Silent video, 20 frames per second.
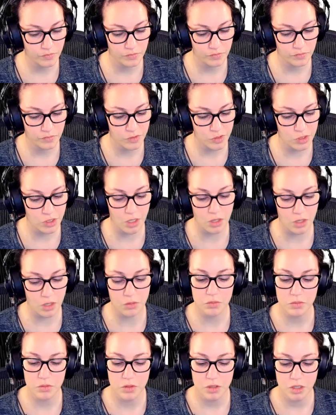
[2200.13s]
So
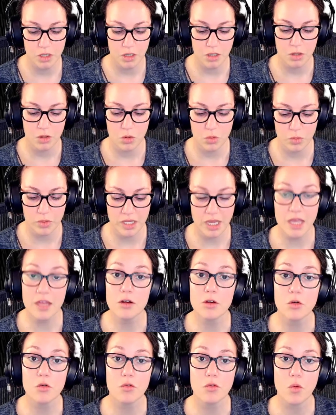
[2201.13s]
we get
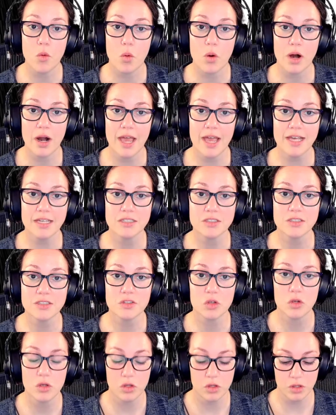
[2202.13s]
4x
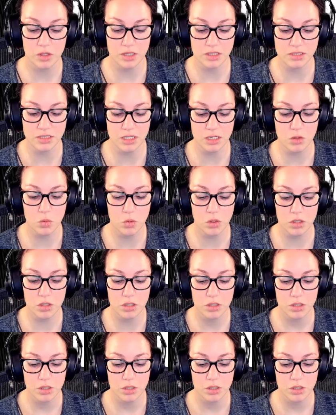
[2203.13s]
is equal